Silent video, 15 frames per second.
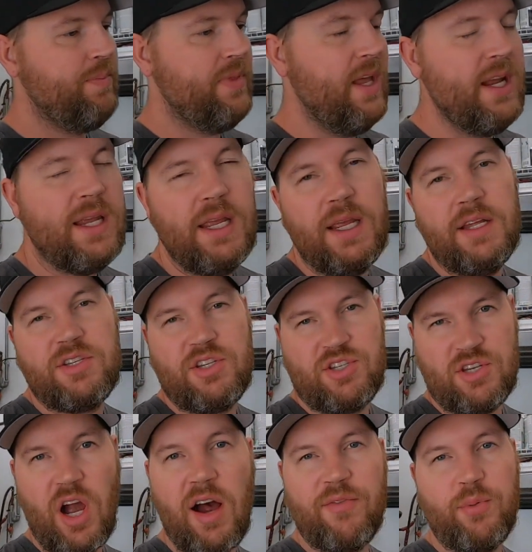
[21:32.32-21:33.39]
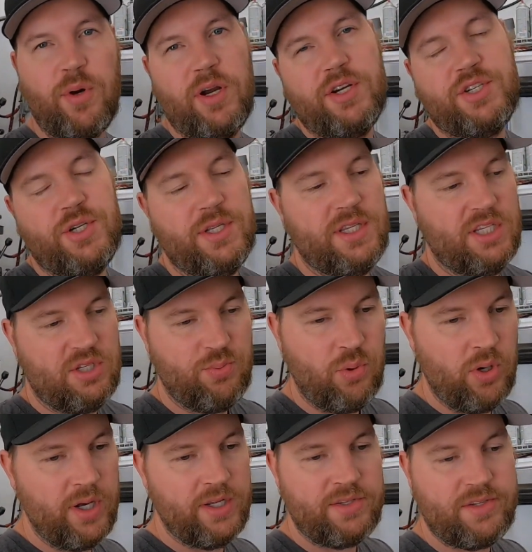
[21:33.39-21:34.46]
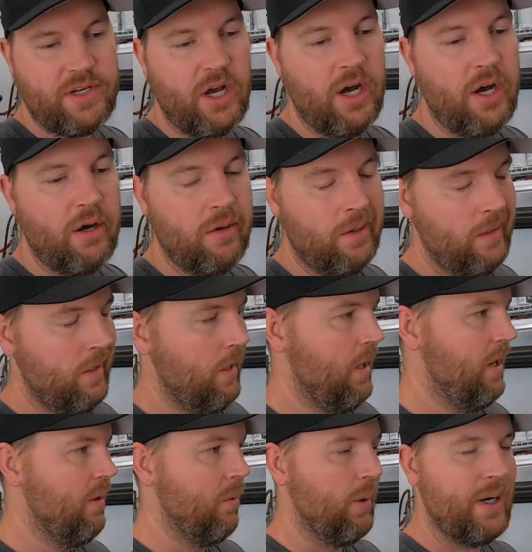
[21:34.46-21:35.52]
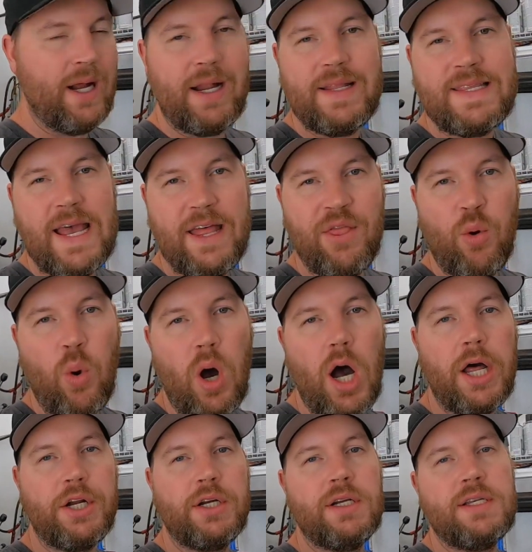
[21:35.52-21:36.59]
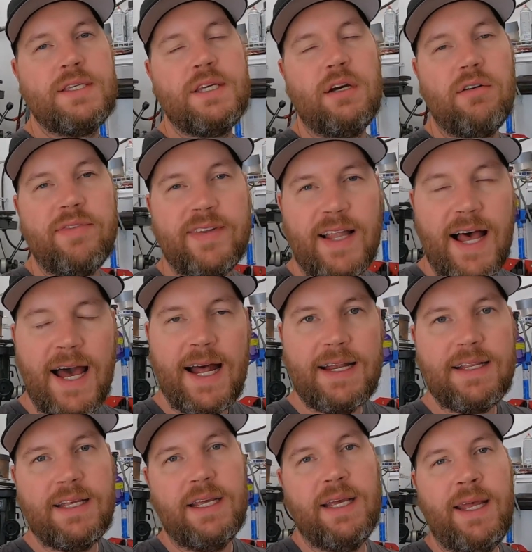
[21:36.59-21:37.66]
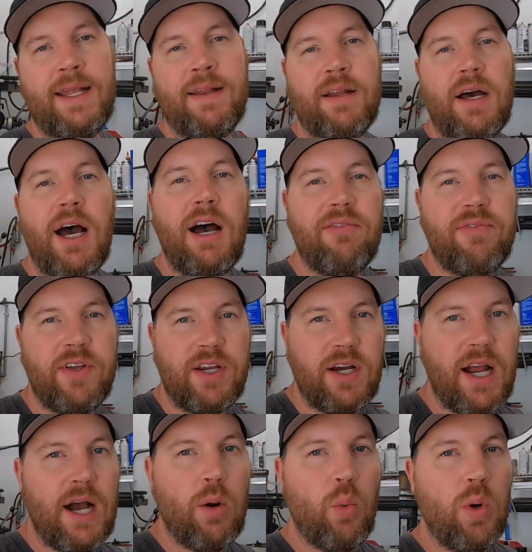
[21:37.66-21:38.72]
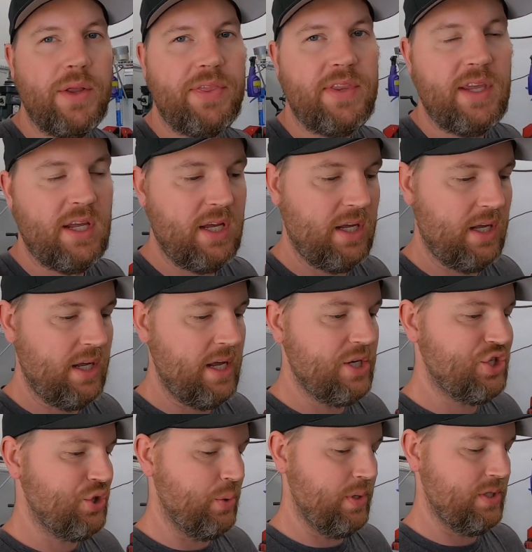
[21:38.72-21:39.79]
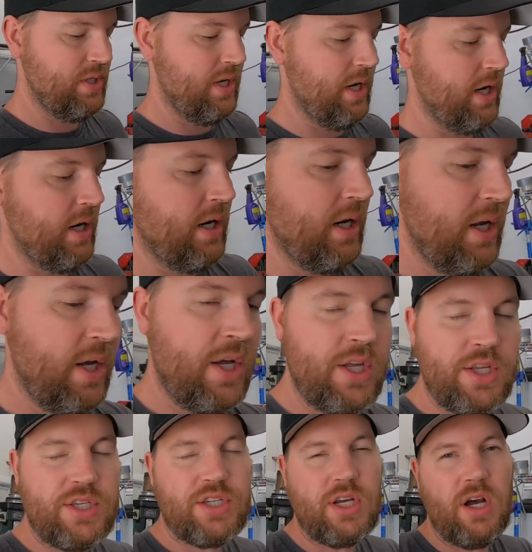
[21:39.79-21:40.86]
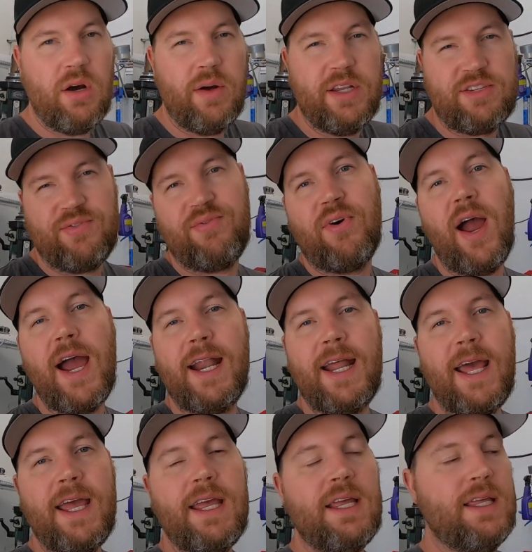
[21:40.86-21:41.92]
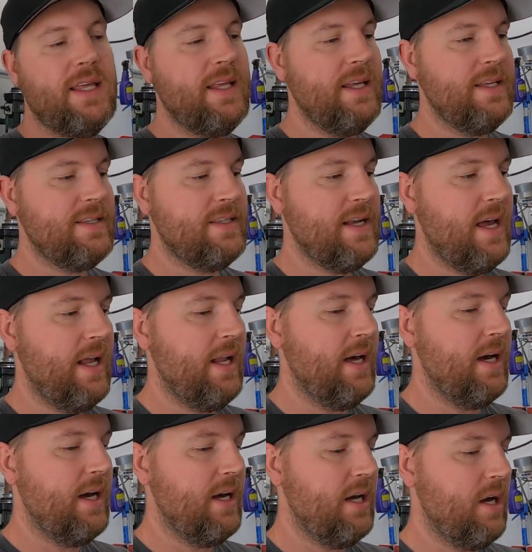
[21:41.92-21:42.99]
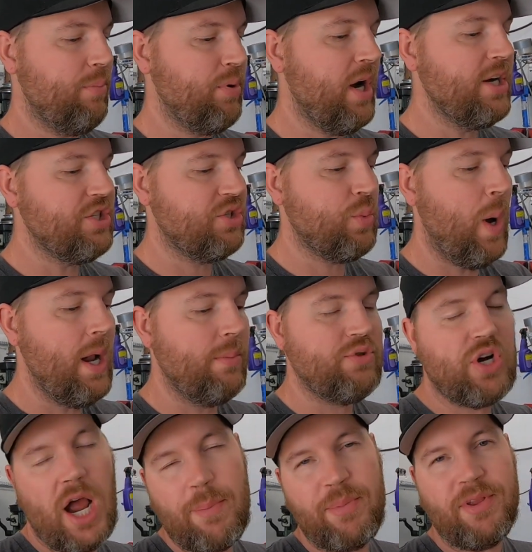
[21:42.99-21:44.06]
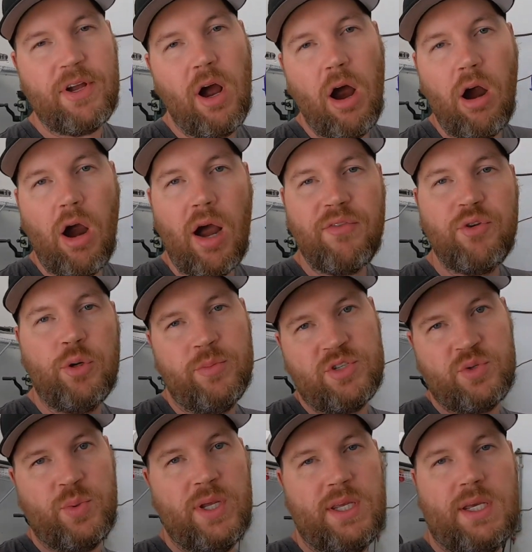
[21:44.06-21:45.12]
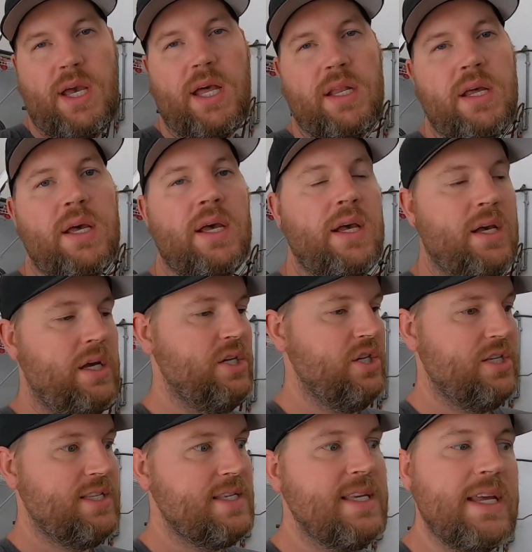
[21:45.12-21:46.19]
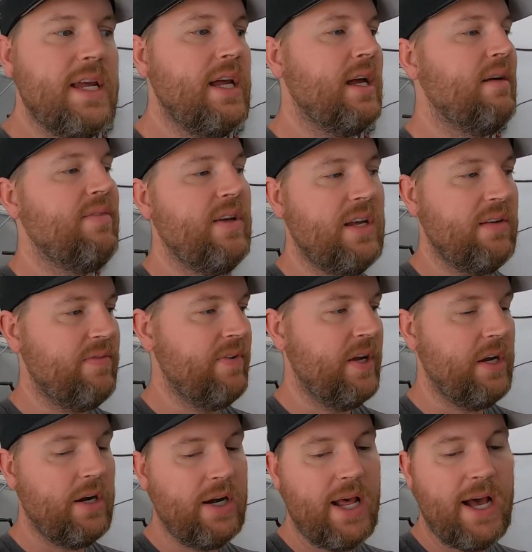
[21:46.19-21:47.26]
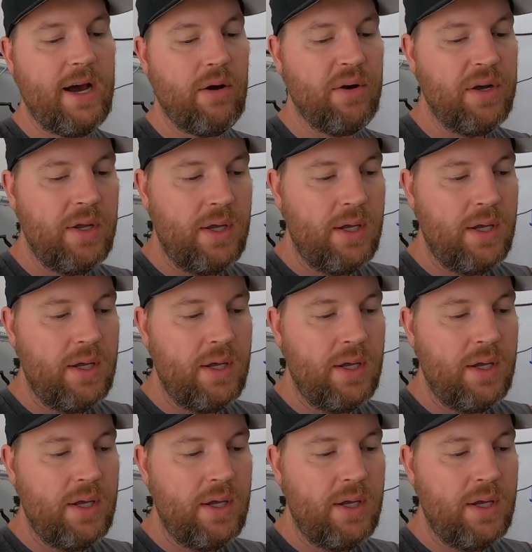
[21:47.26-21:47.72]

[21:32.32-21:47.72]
thinking it's a software issue at this point, so we're kind of dead in the water until Vlad can figure out what the issue is here. So it's Friday. He said I'll probably just wind up dropping the car off to him this weekend and just seeing if he could figure it out.